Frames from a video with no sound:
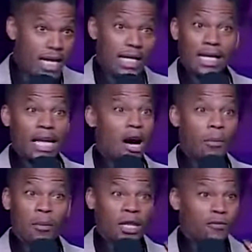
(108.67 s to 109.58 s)
I didn't get a
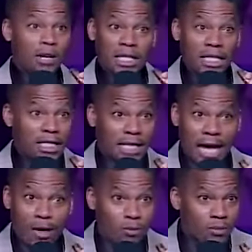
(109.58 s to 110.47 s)
help a motherfucker
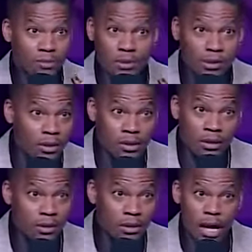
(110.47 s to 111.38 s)
discount.
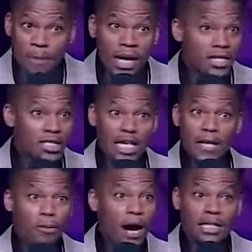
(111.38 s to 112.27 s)
I paid the
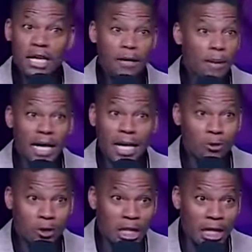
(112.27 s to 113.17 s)
same price
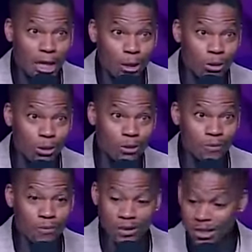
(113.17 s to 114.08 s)
everybody else did.
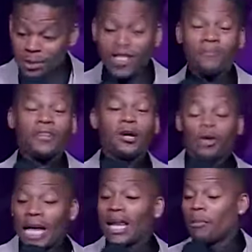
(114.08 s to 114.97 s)
This motherfucker
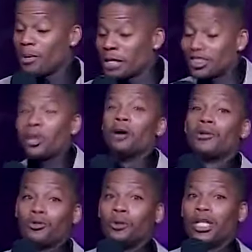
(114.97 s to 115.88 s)
go down, I'm gonna be in the
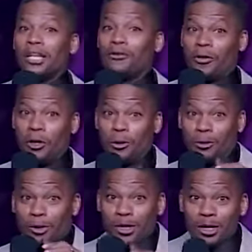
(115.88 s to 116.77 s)
terminal doing
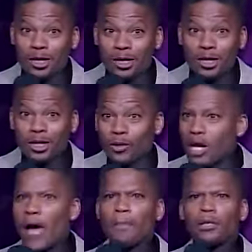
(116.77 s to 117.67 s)
interviews.
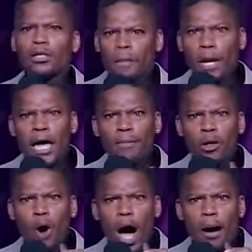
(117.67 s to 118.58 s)
What happened? The
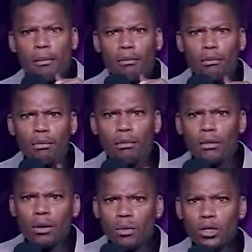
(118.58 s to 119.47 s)
plane blew up.
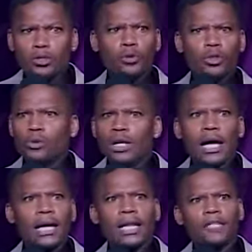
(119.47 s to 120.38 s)
What'd you do?
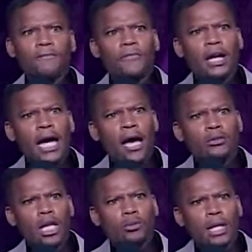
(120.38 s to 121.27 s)
I got the fuck
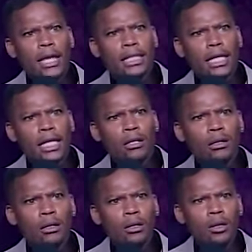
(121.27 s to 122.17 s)
out. That's what I did.